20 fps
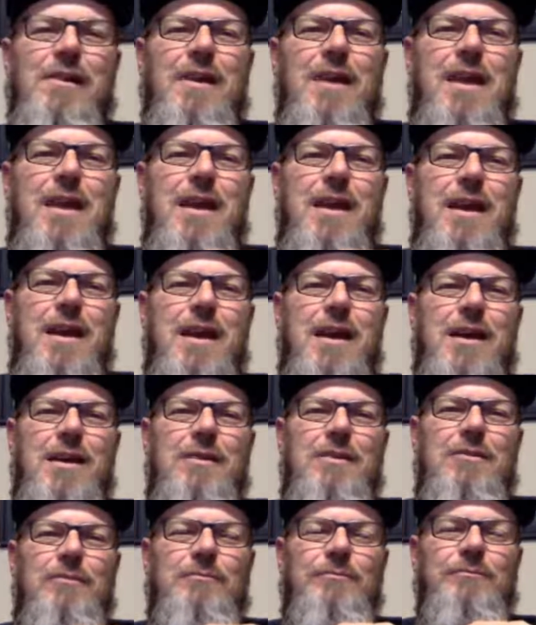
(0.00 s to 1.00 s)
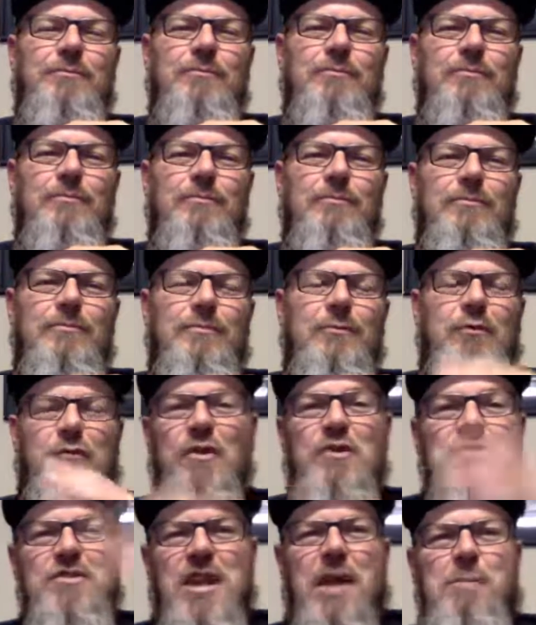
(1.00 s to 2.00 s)
And
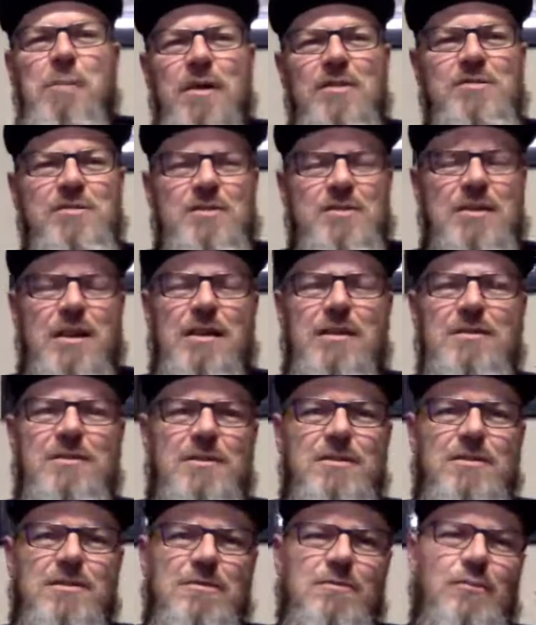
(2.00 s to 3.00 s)
first time I was in Texas,